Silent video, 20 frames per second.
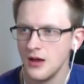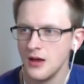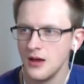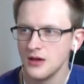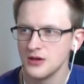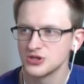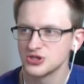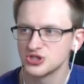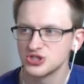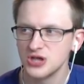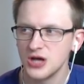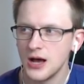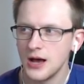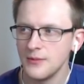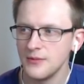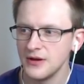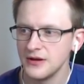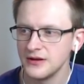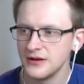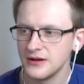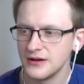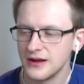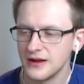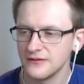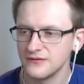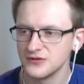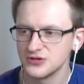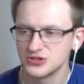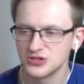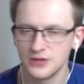Shaman, and I
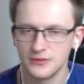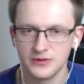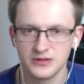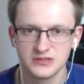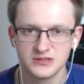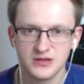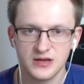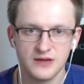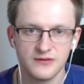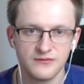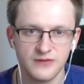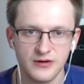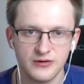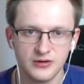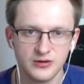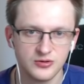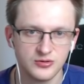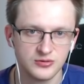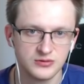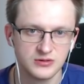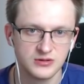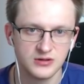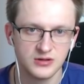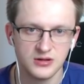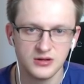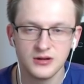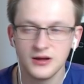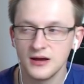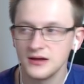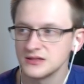think Shaman is a very good
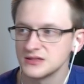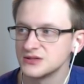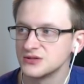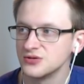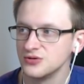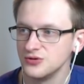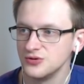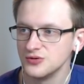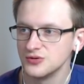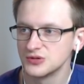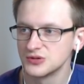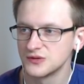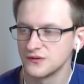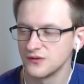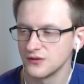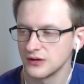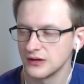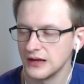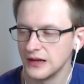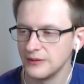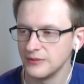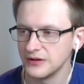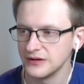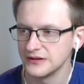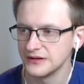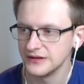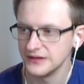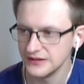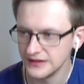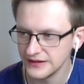class to use for climbing the
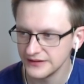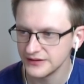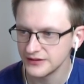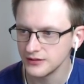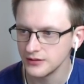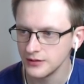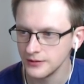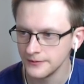ladder.